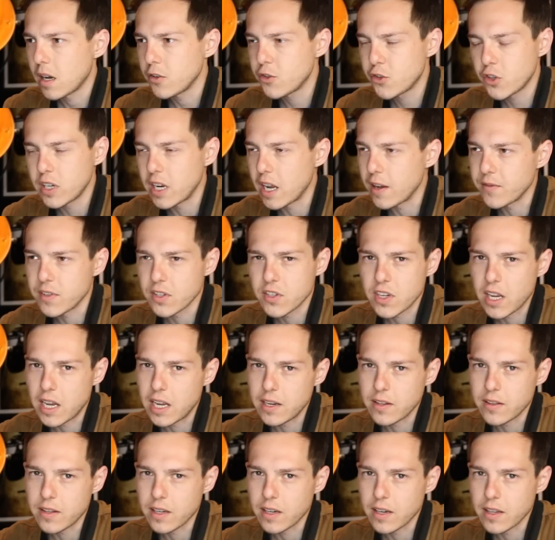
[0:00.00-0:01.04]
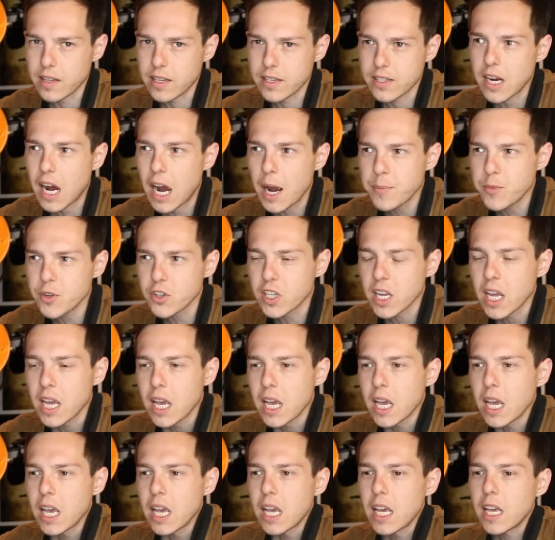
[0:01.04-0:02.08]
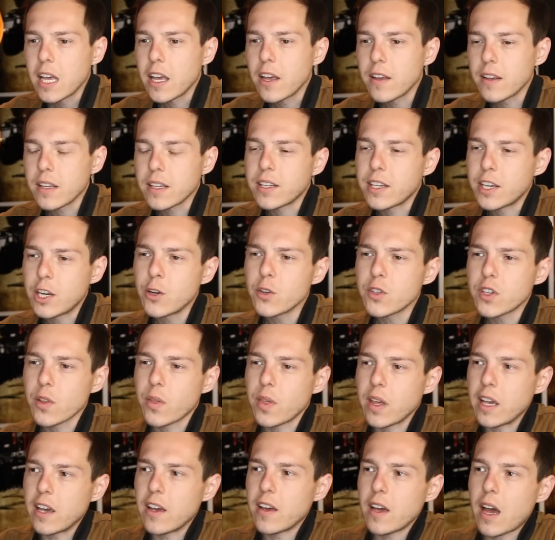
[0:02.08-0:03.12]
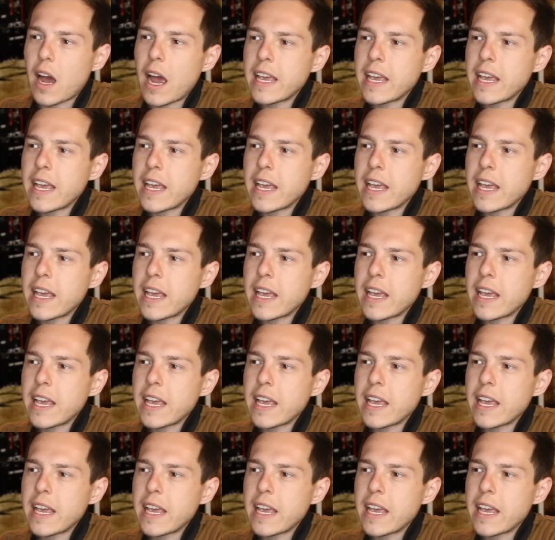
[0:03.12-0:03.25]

I shouldn't have to say anything on this. I'm just, uh, here's the thing.